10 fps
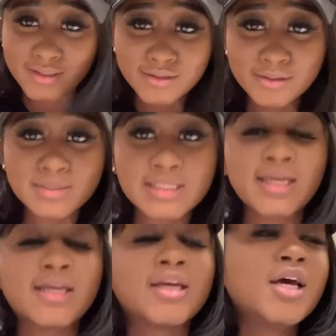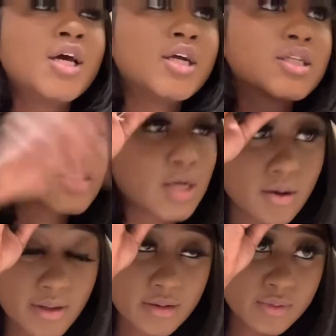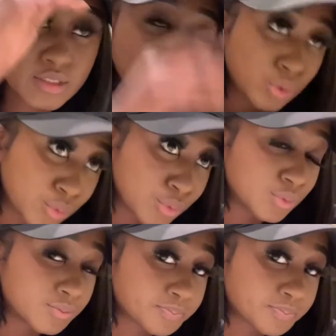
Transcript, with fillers: You know what I'm saying? So it was cool